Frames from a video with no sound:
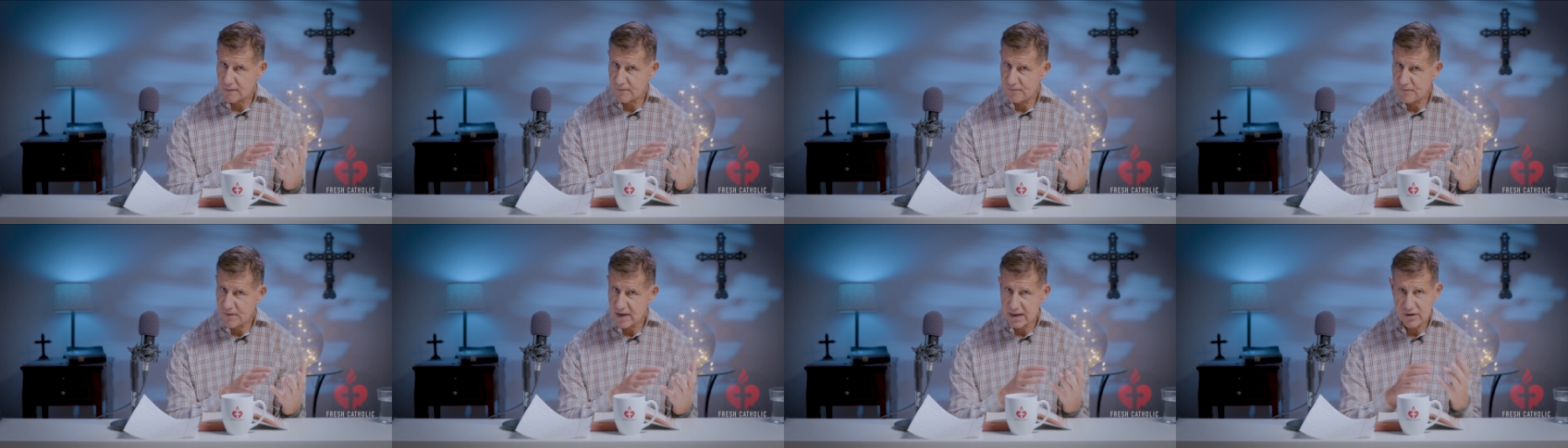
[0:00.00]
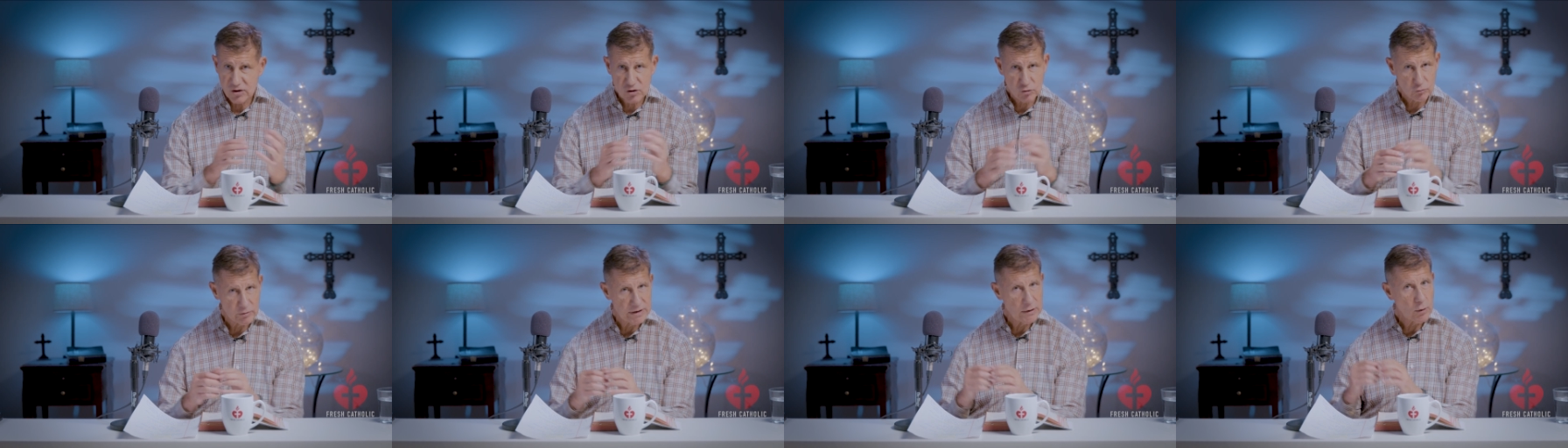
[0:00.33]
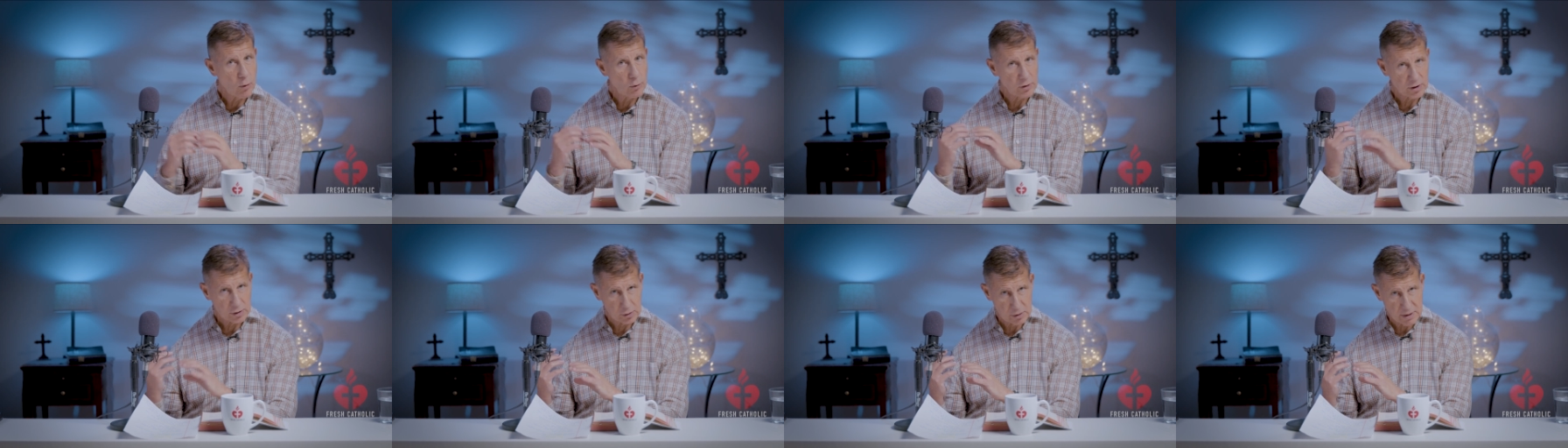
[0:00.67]
fig tree
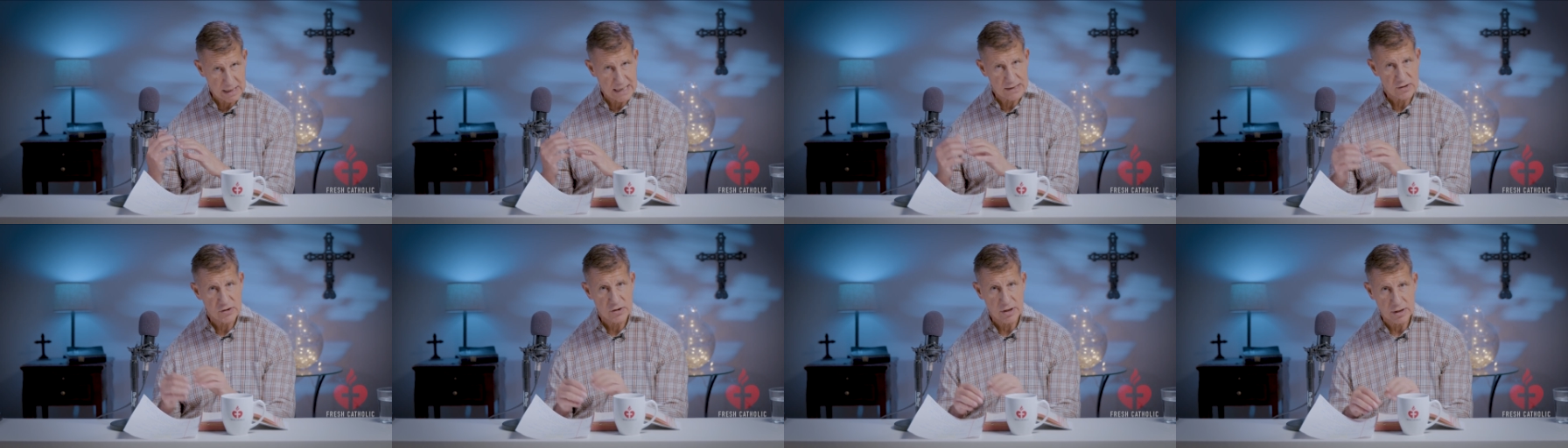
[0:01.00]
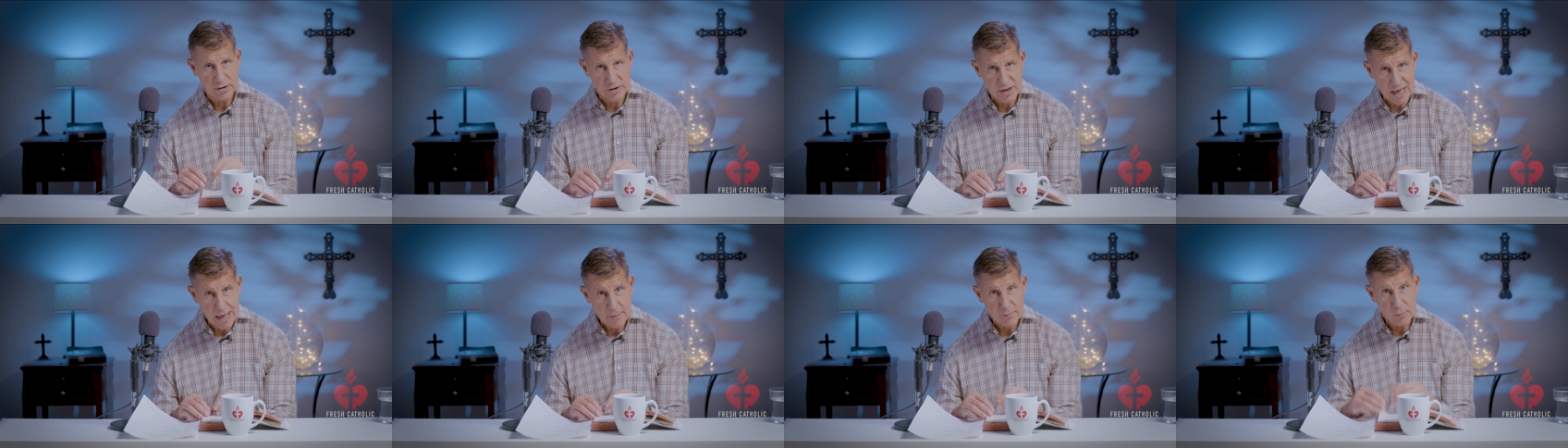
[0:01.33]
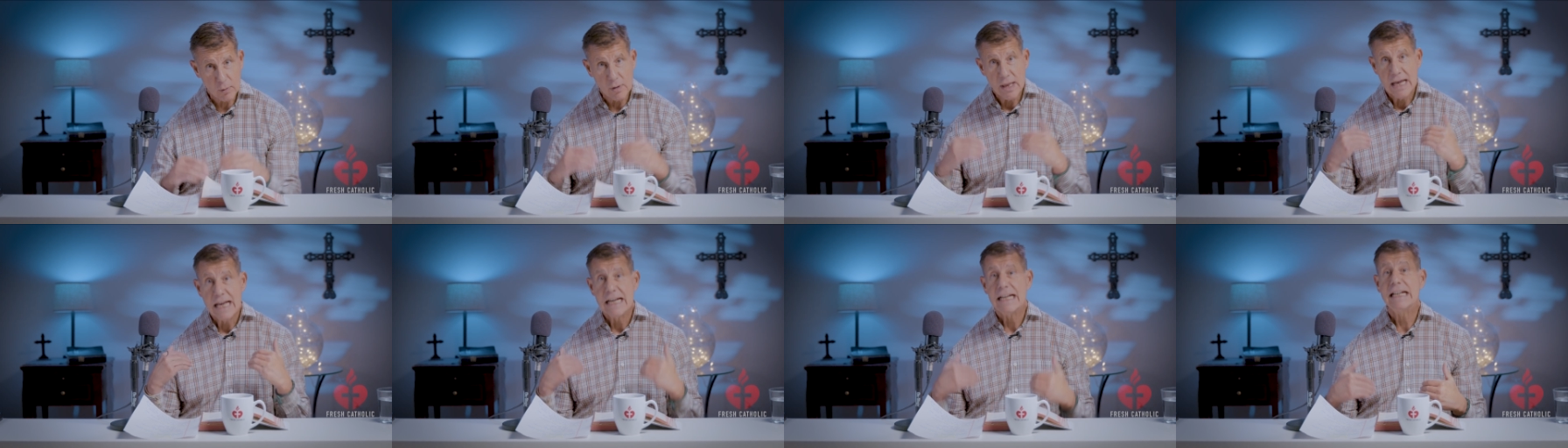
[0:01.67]
or cleanse the
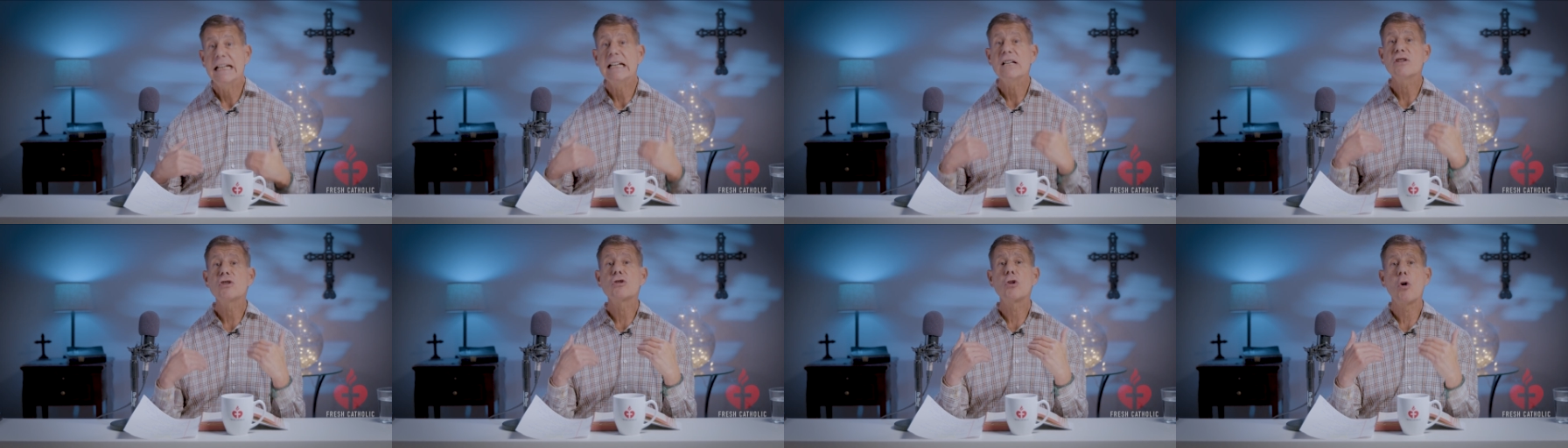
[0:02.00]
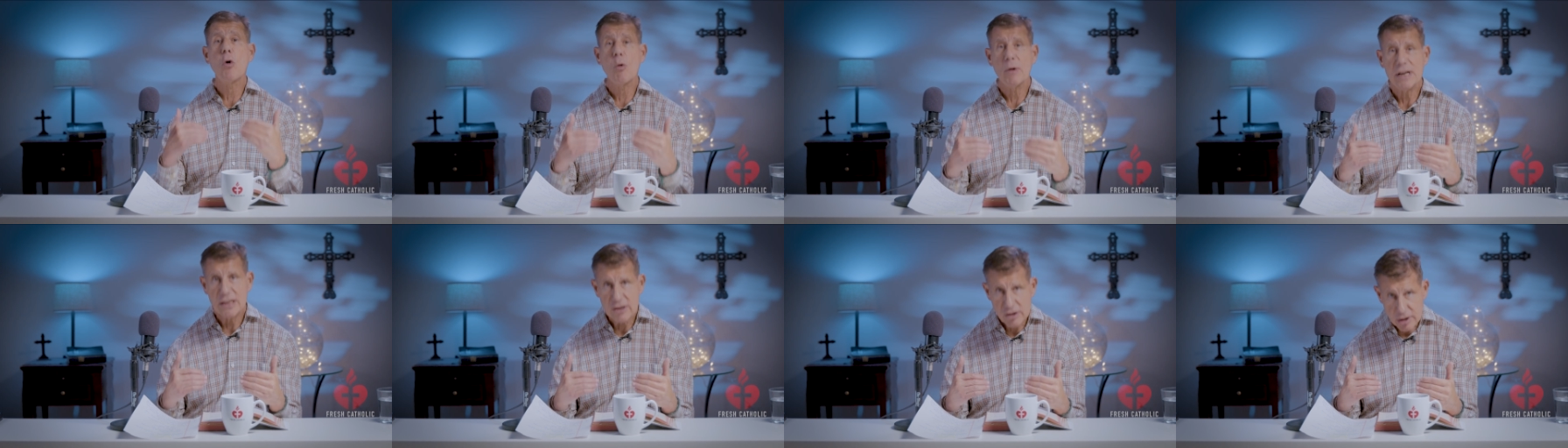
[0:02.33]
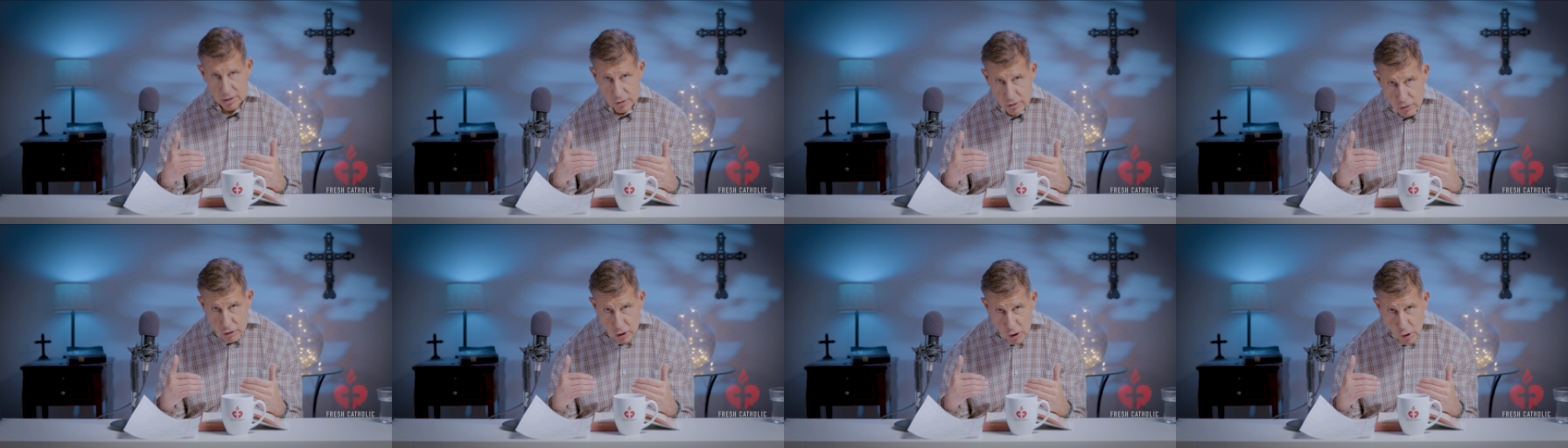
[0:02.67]
temple. He's going to
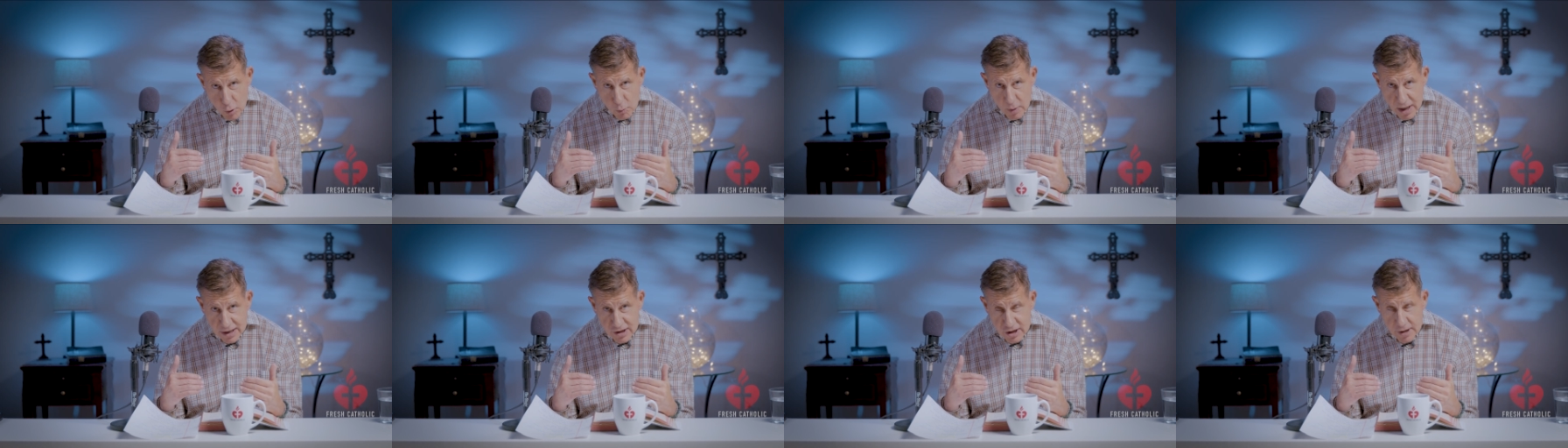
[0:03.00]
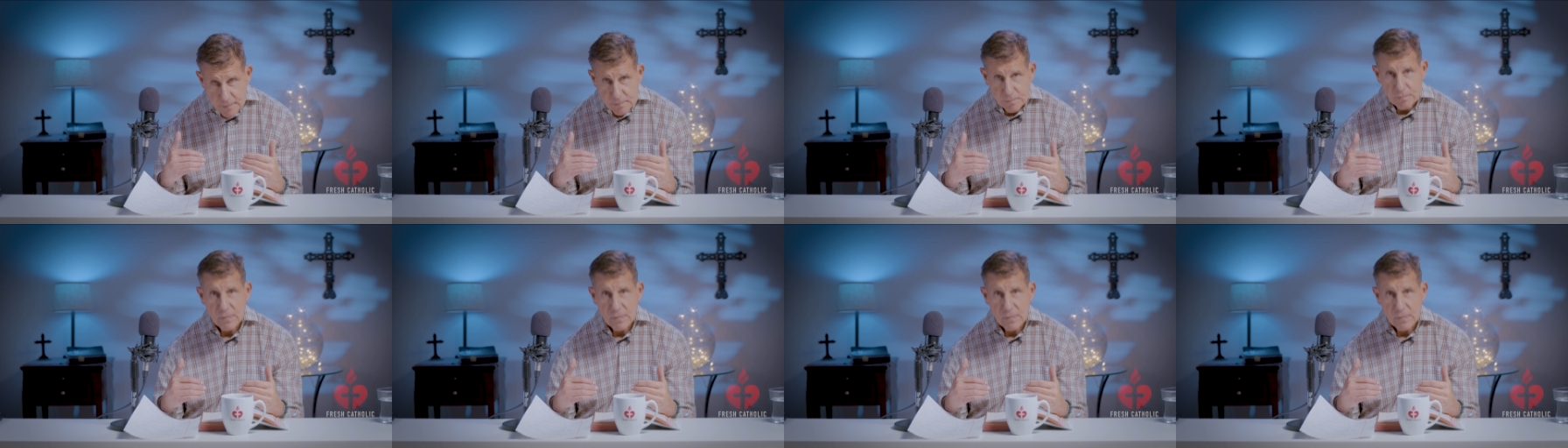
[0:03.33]
do it